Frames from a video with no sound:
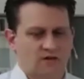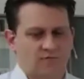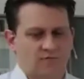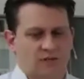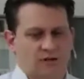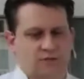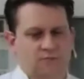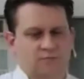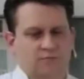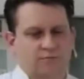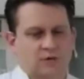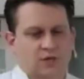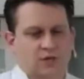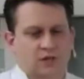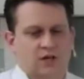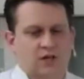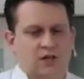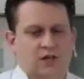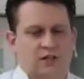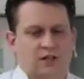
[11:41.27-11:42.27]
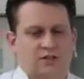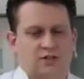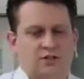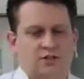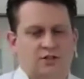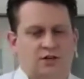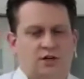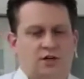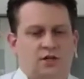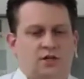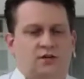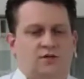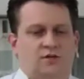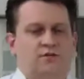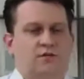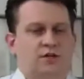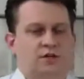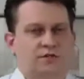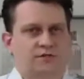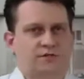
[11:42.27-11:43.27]
Now, let's start
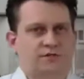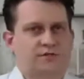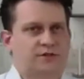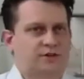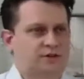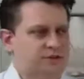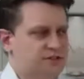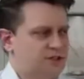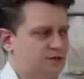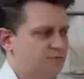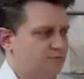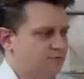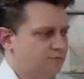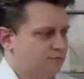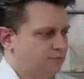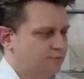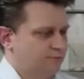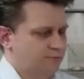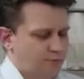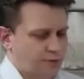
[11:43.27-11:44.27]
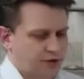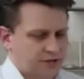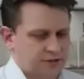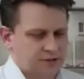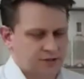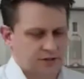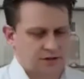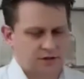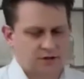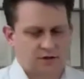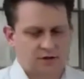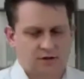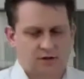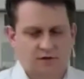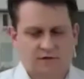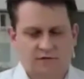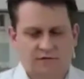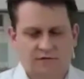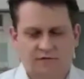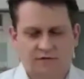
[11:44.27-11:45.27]
with some basic
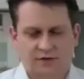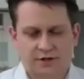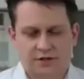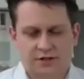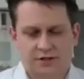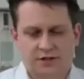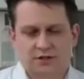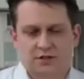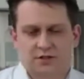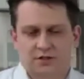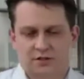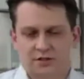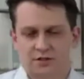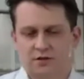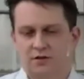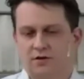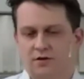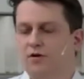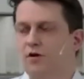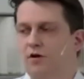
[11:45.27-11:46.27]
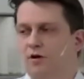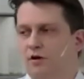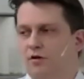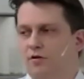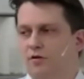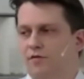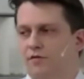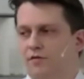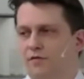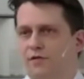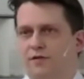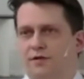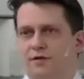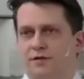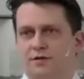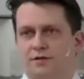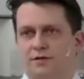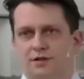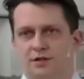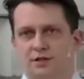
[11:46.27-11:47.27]
physics of
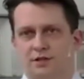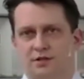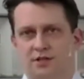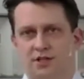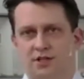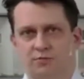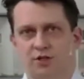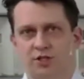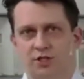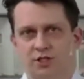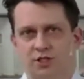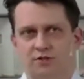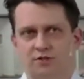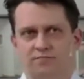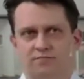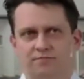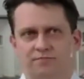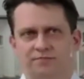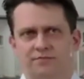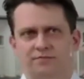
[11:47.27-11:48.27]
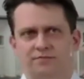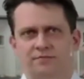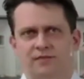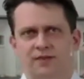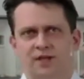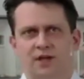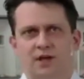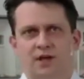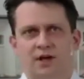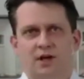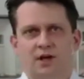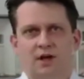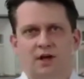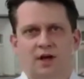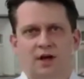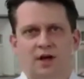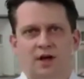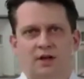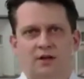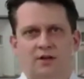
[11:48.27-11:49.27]
CT imaging.
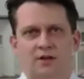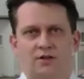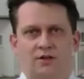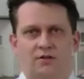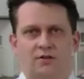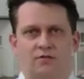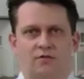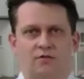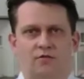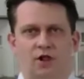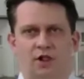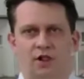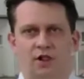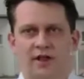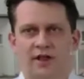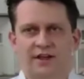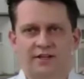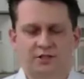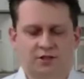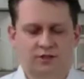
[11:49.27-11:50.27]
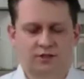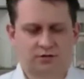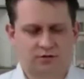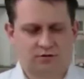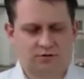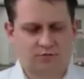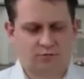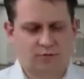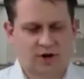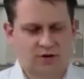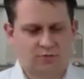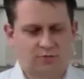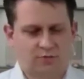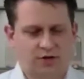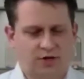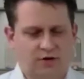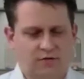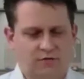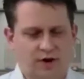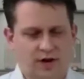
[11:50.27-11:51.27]
And, well, as you might
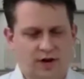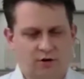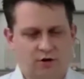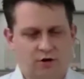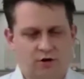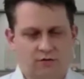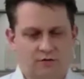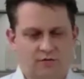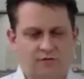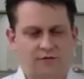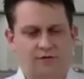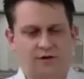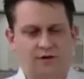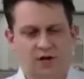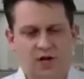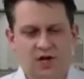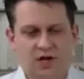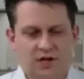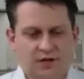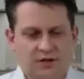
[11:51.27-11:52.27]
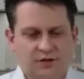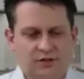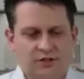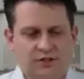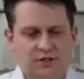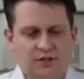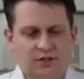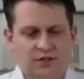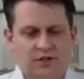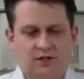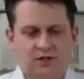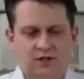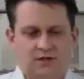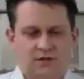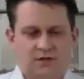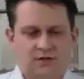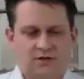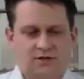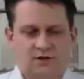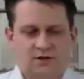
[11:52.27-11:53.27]
be aware of, CT